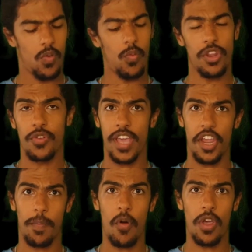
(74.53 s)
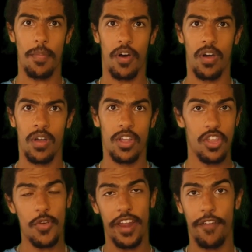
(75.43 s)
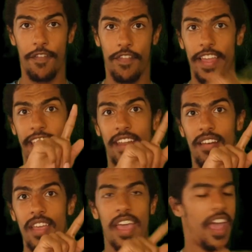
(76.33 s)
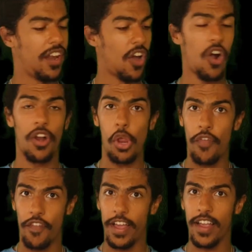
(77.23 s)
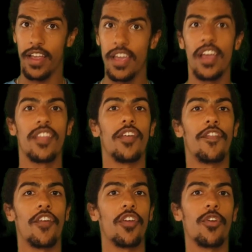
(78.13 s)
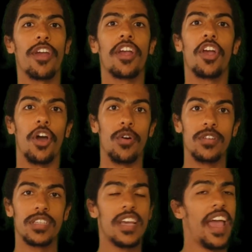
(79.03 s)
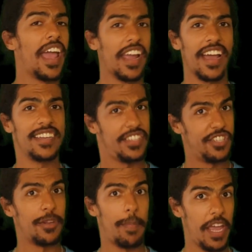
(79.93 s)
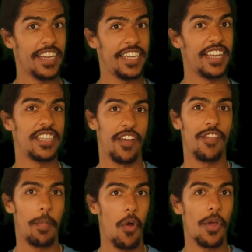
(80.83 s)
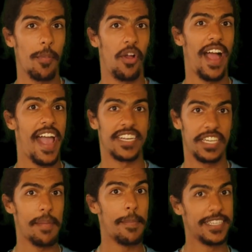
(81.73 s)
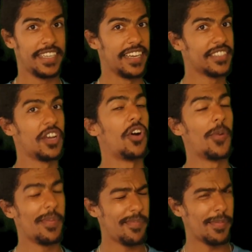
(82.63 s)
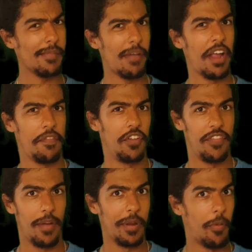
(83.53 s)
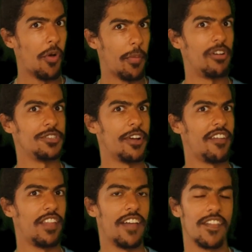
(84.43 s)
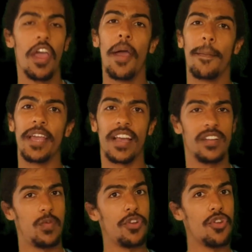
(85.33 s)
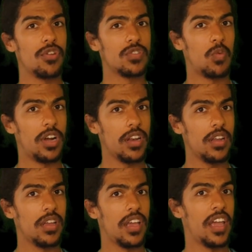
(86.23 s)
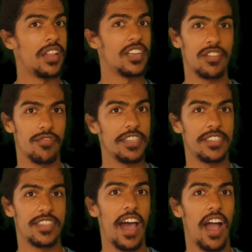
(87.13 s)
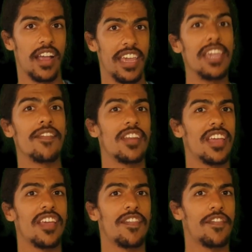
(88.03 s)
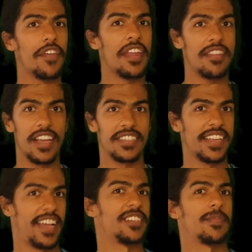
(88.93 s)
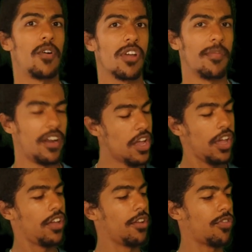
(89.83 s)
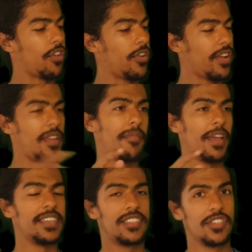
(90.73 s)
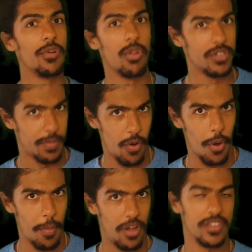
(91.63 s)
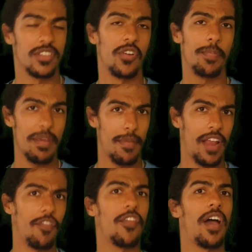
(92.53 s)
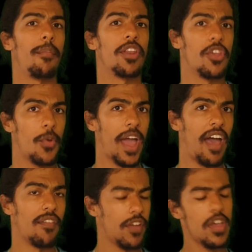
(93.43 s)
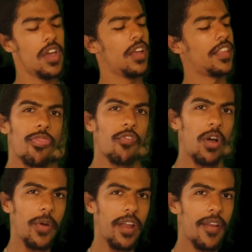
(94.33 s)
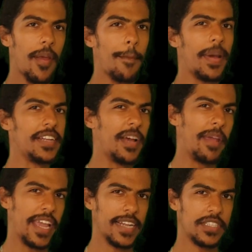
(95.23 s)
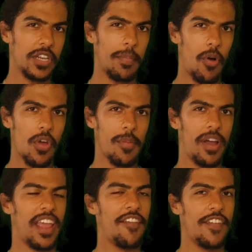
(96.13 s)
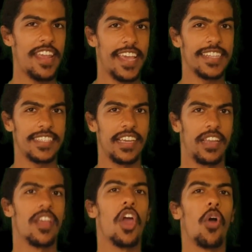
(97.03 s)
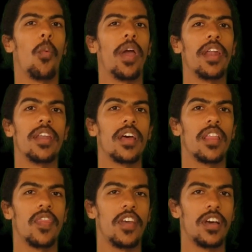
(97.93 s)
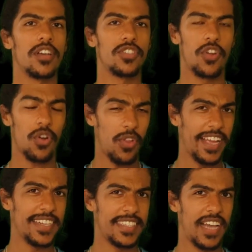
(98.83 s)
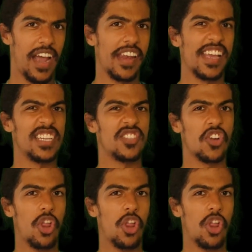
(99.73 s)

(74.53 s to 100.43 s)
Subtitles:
when you take your Pokeball, you could flick it. And the harder you flick, the further it goes. And guys, there's a big chance of the Pokeball actually missing. So be mindful of how many Pokeballs you have left. Because when you use one, it doesn't restock even if it doesn't catch the Pokemon. You throw it and miss, you lose a Pokeball. So be mindful of how many you have. Then throw it. By the time it gets to the Pokemon, if it hits it when the circle inside is the